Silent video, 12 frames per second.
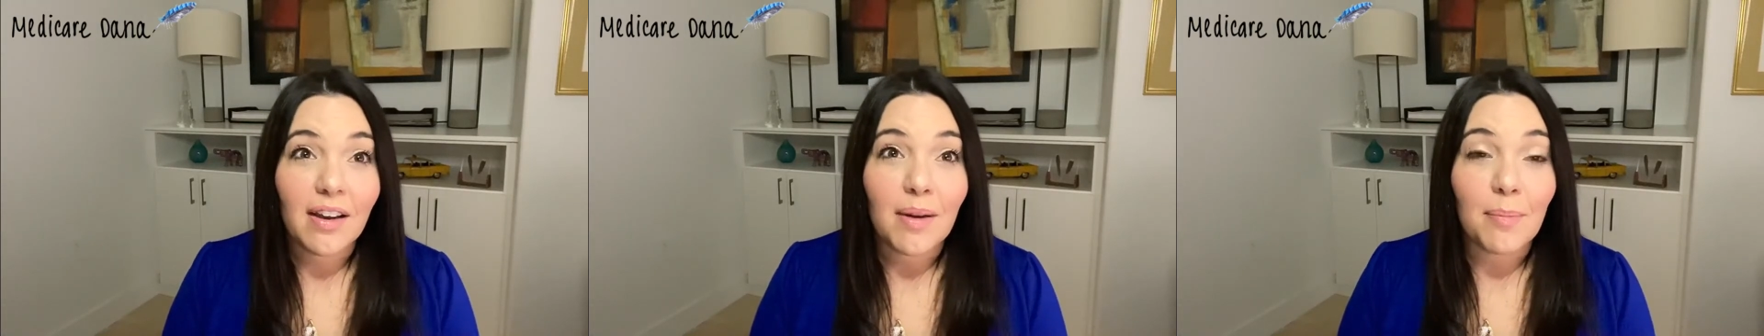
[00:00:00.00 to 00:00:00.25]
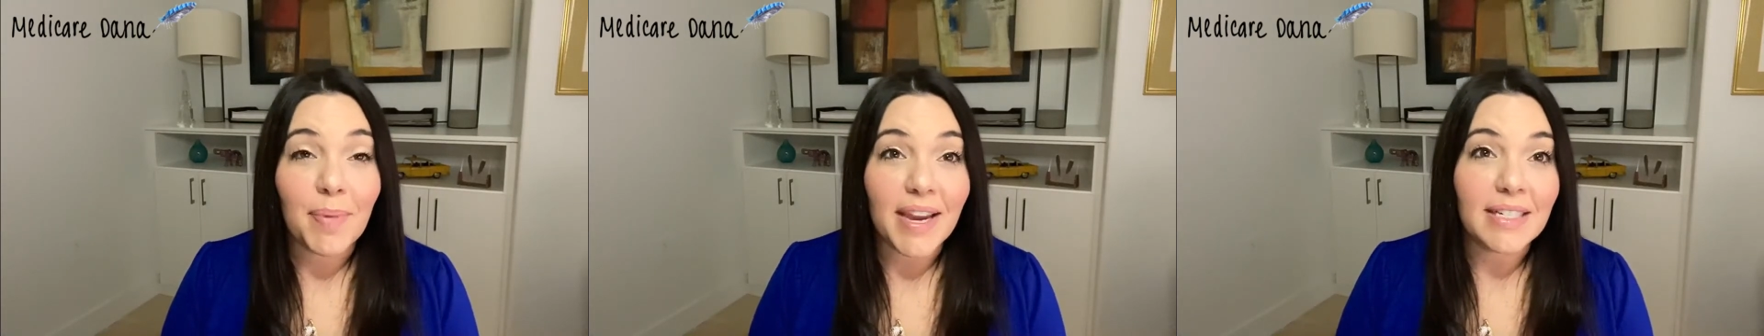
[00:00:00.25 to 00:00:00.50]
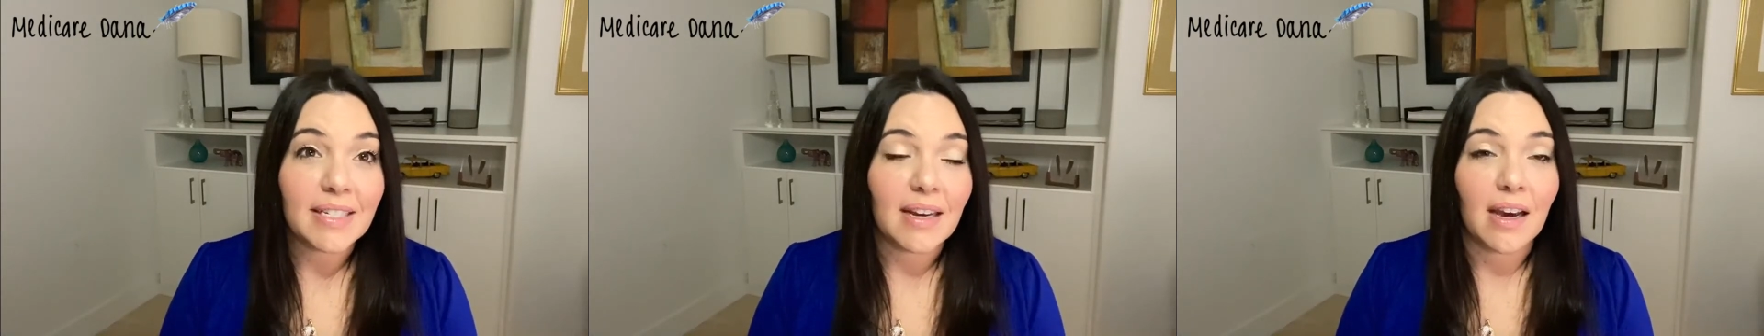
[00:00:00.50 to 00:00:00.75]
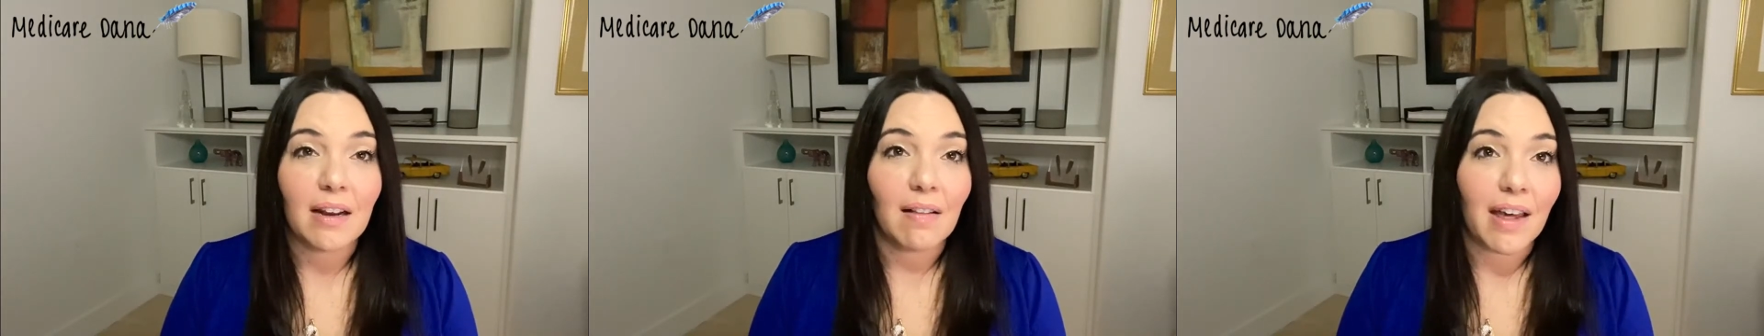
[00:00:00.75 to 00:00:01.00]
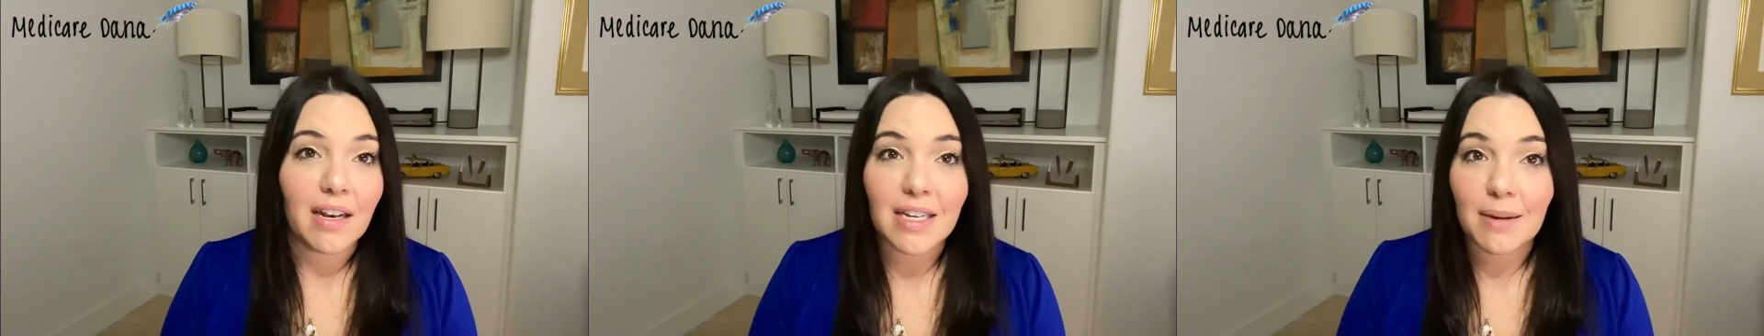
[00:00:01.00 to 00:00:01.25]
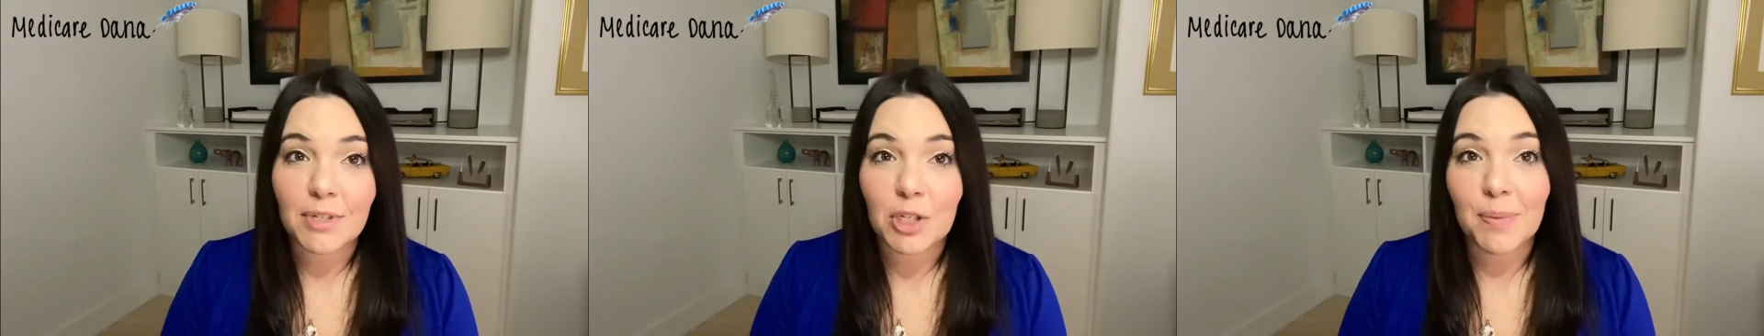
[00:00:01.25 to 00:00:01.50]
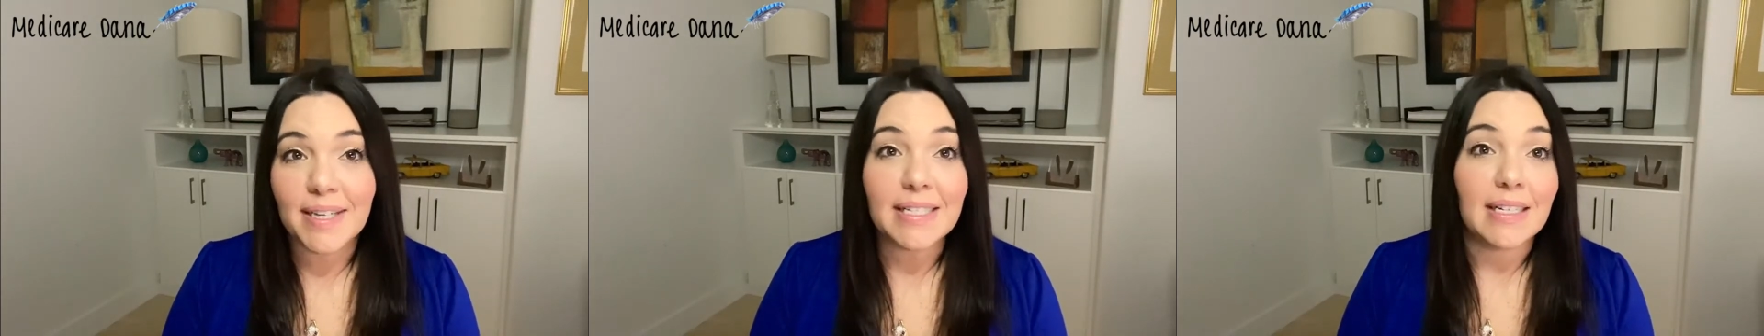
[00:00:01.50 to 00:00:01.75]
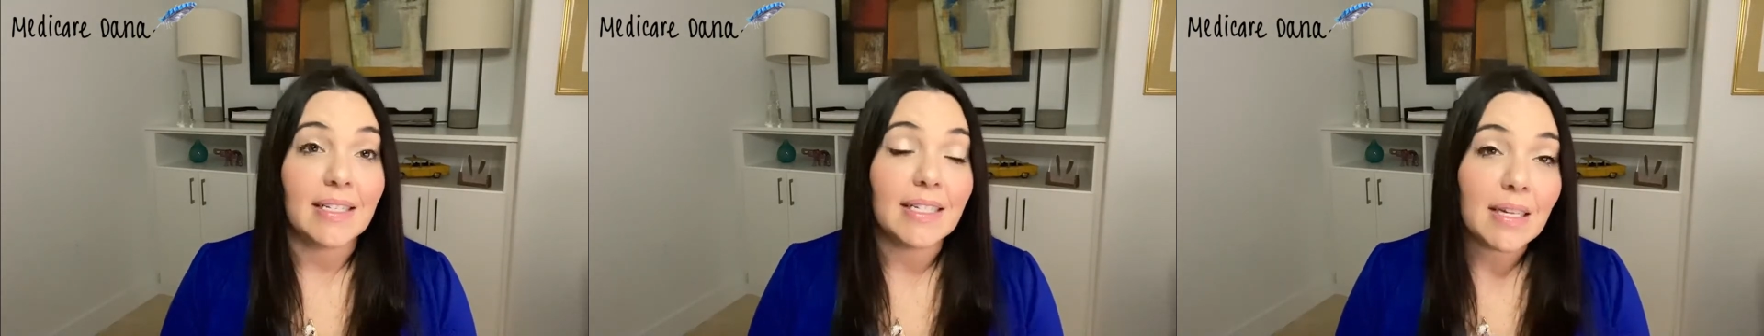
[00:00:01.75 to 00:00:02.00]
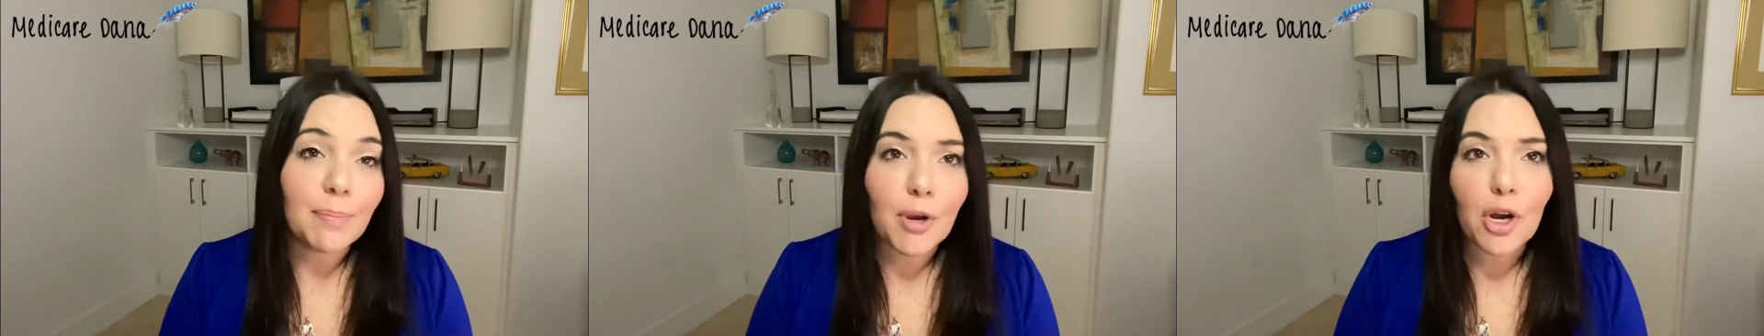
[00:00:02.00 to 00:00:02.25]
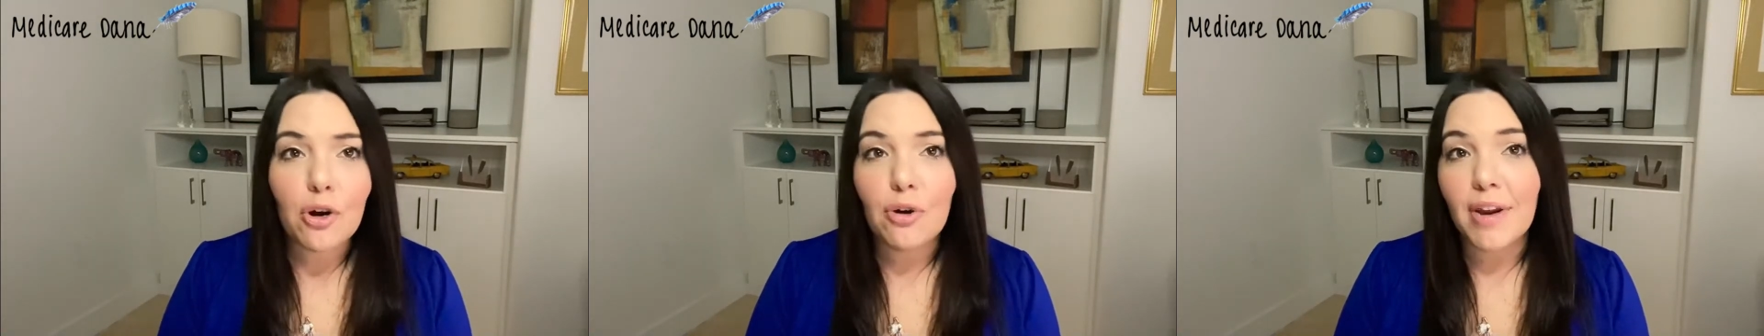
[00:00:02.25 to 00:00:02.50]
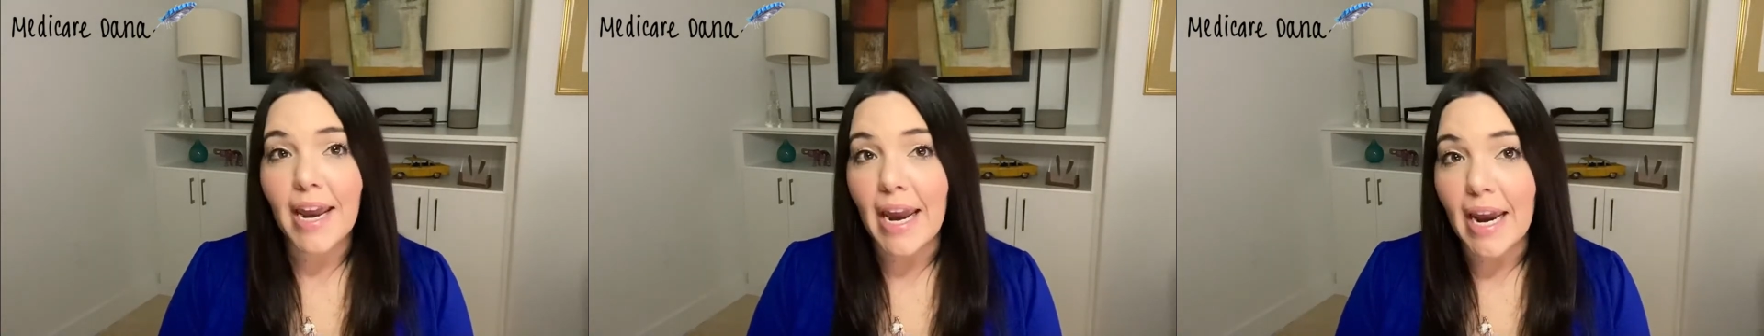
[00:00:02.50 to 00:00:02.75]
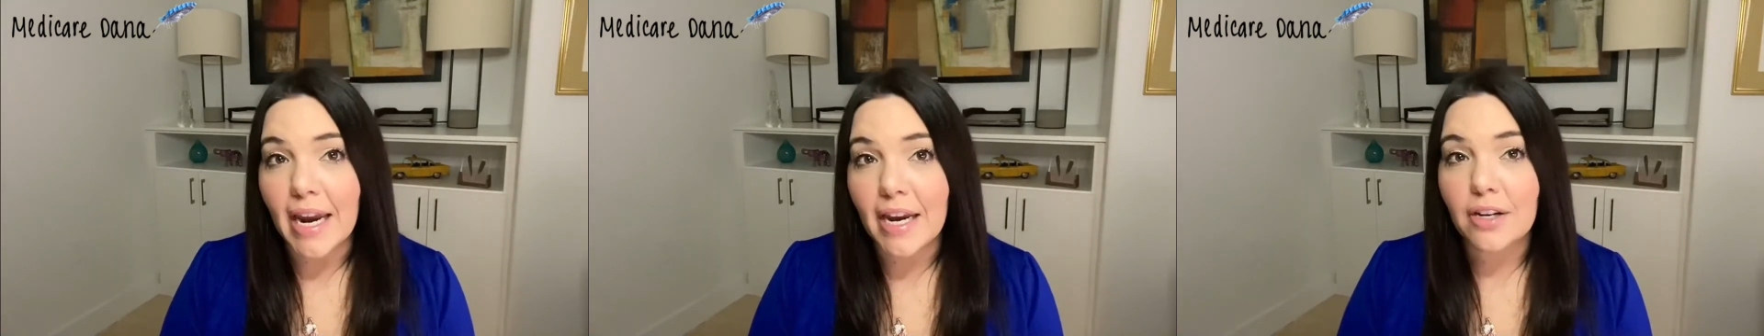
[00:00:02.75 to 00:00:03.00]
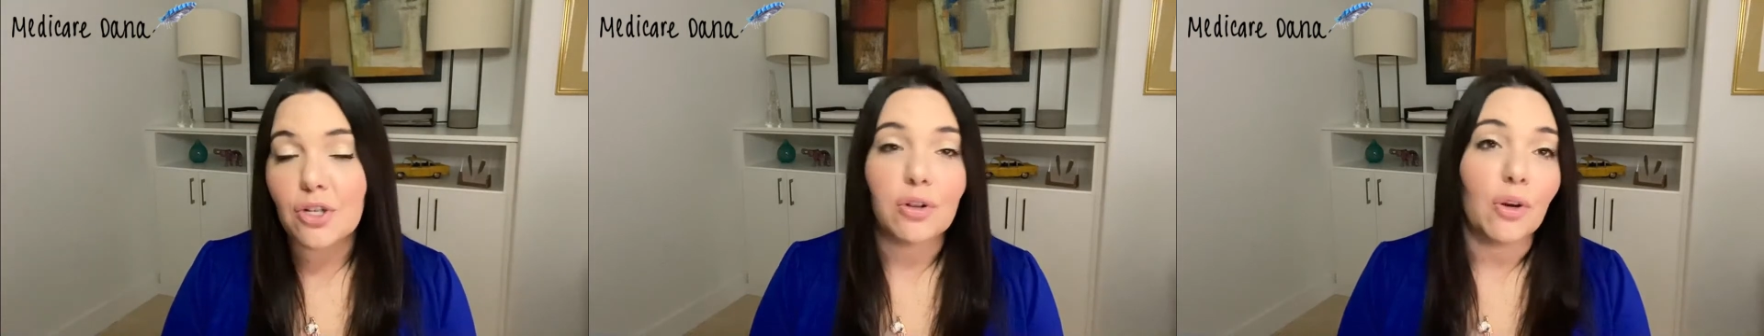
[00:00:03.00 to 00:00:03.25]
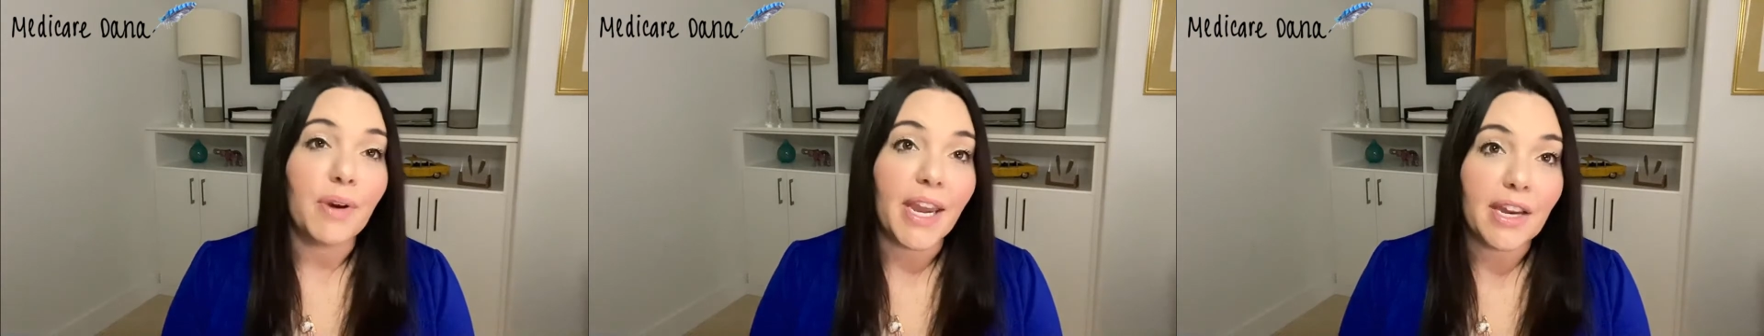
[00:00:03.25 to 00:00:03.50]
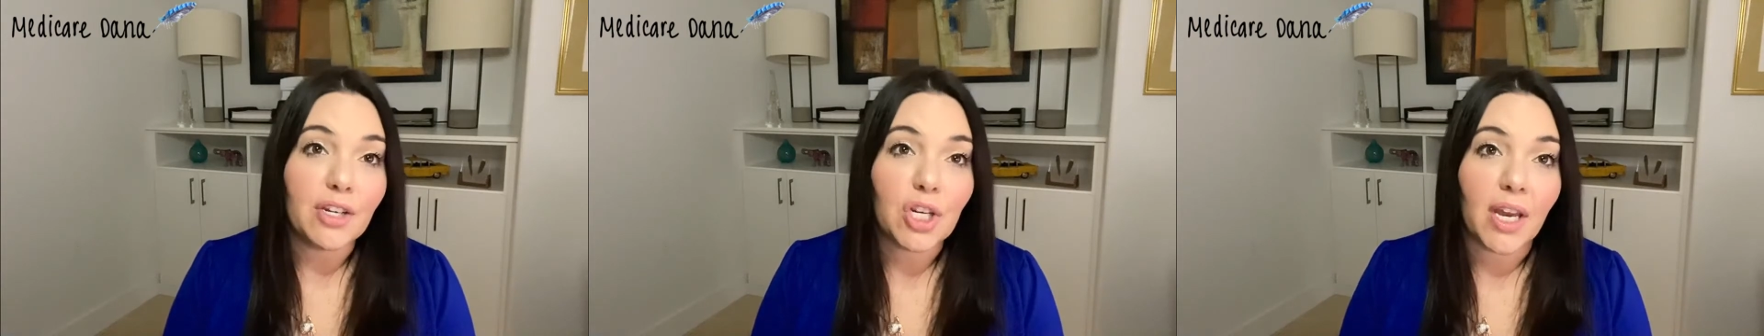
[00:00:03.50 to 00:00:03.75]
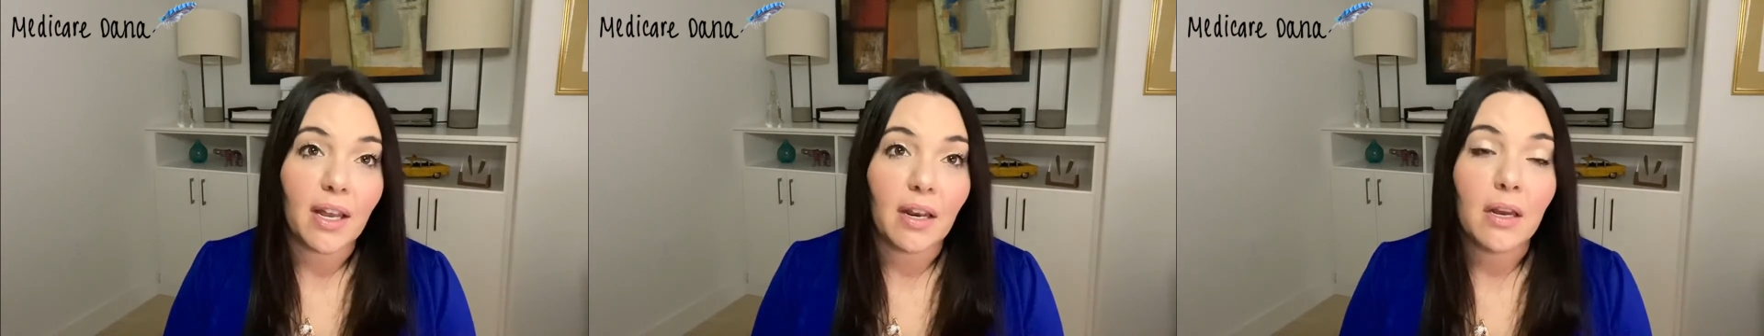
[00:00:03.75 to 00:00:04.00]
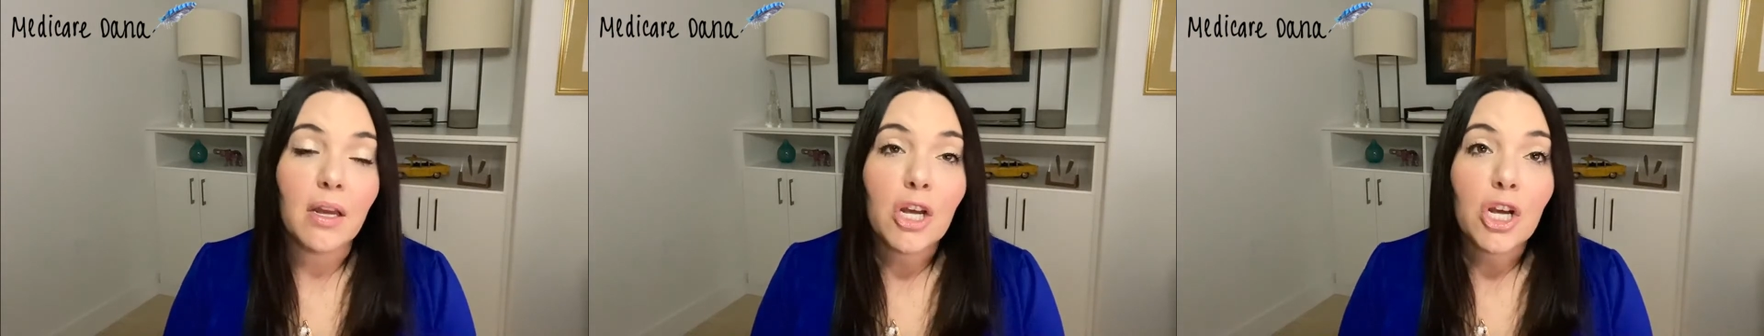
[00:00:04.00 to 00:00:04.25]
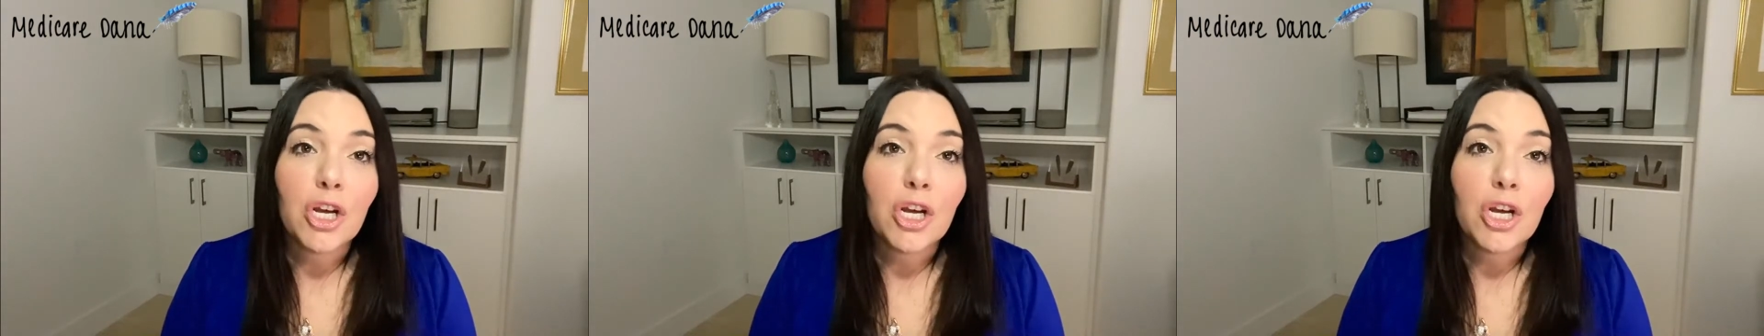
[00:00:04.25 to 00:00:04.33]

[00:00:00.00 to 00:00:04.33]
based on, a lot of times it's based on zip code, age, location.